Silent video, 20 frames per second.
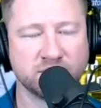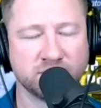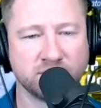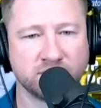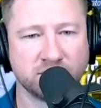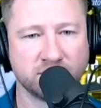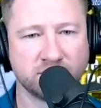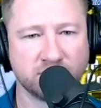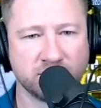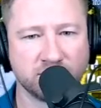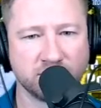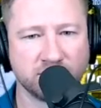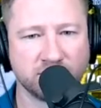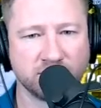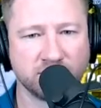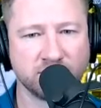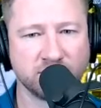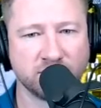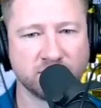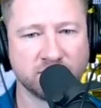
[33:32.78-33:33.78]

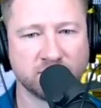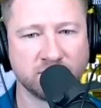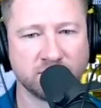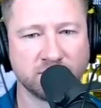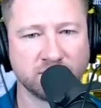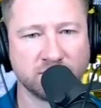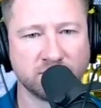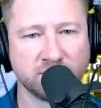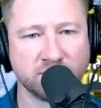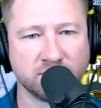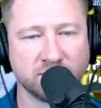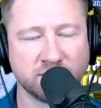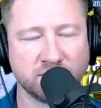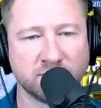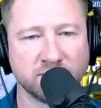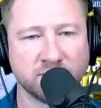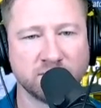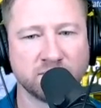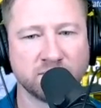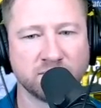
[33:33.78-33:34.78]

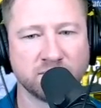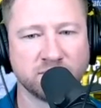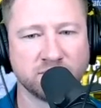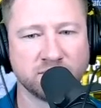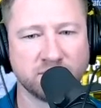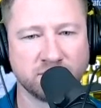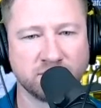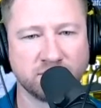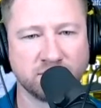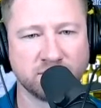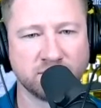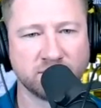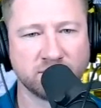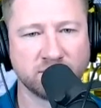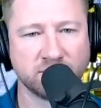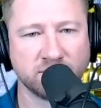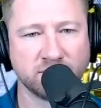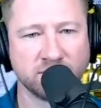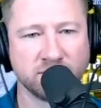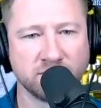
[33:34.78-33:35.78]

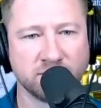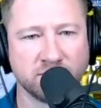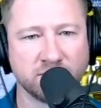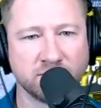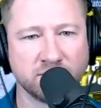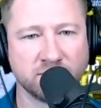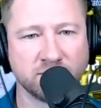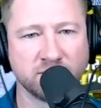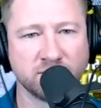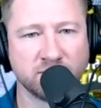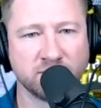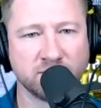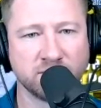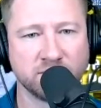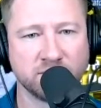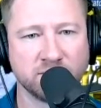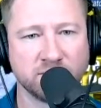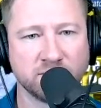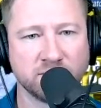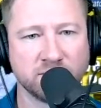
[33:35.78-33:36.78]

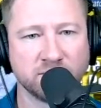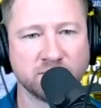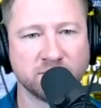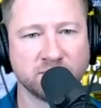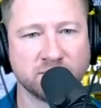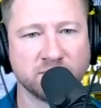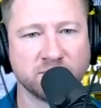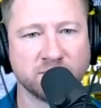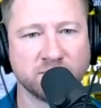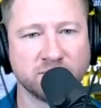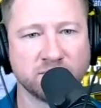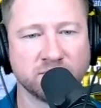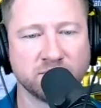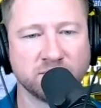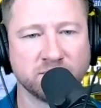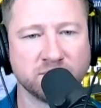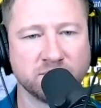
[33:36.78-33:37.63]
[no speech]